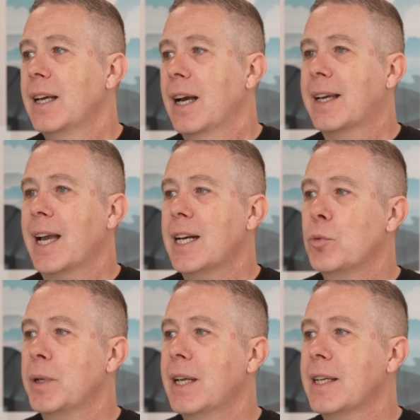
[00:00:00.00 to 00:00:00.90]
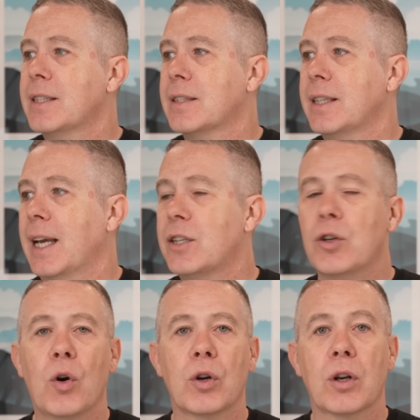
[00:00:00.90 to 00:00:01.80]
Again, it would be nice to see a
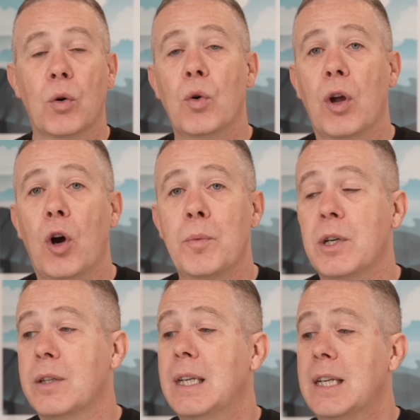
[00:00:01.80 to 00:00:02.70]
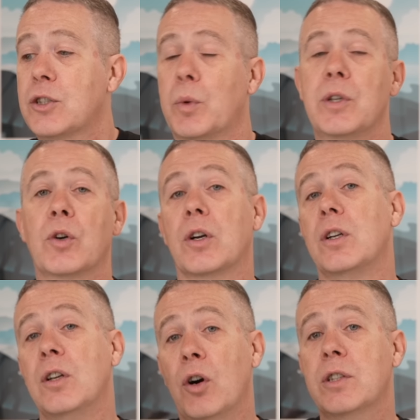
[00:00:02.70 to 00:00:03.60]
toggle all option. So when you've got a
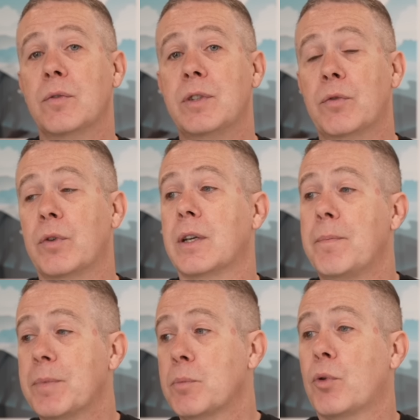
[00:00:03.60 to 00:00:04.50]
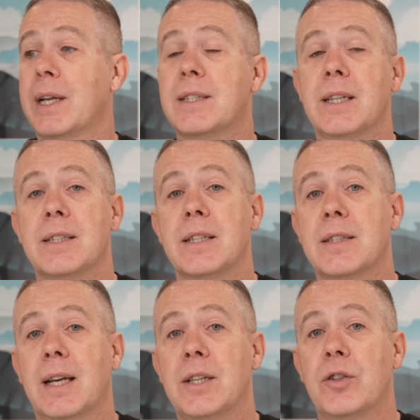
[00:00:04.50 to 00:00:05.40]
lot of different prices
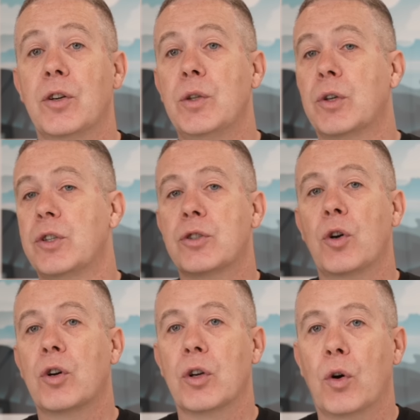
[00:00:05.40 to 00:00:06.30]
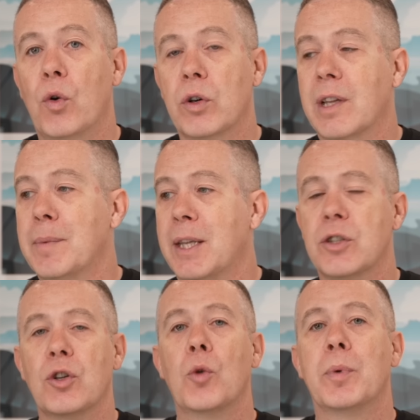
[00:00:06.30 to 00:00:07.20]
inside here, you could just toggle all of them and then
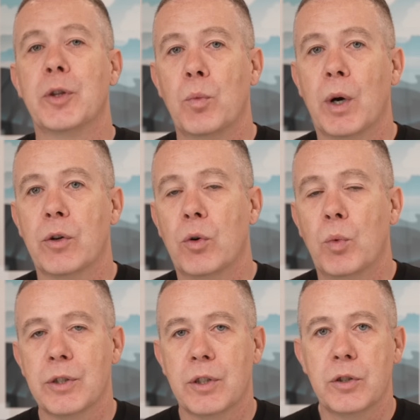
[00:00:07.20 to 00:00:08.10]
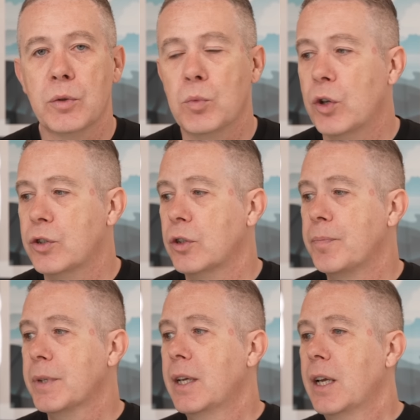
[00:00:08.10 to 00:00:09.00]
just open the one or ones that you want to.
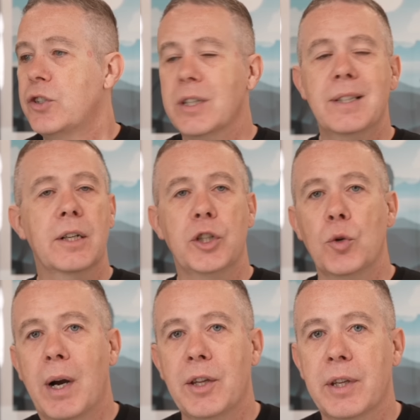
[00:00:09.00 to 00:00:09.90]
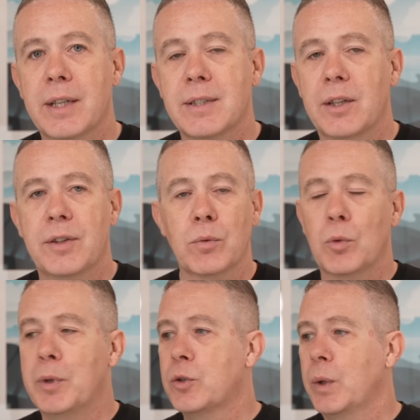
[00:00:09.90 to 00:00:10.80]
Just little U I things that I think will
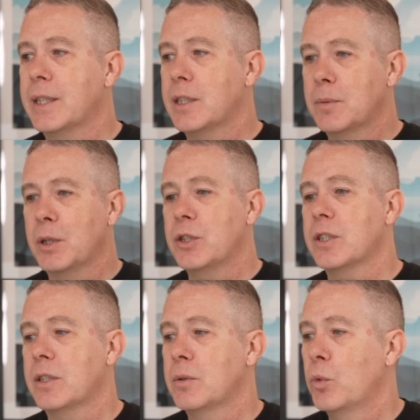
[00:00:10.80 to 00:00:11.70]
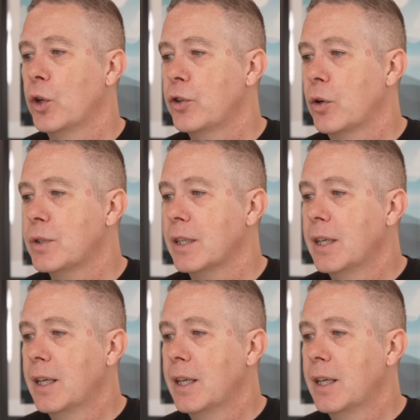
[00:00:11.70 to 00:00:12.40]
be tweaked, but just worth noting.